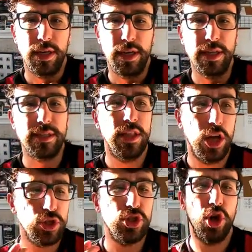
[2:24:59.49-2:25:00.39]
it's
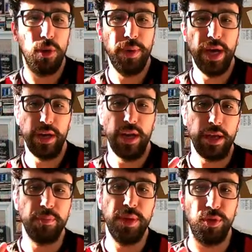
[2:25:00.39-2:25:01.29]
not so better
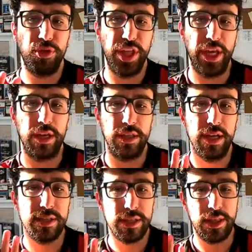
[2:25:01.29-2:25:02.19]
like people think.
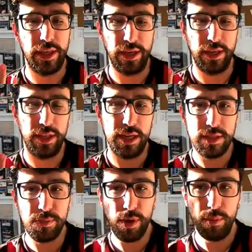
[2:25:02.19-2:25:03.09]
That's the thing. That's the
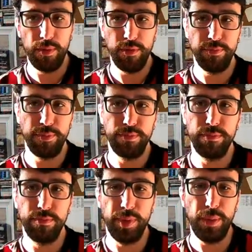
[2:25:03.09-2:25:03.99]
problem of
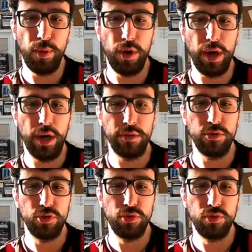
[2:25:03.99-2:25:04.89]
people
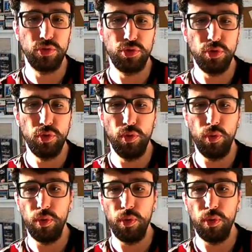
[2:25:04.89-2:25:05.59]
are too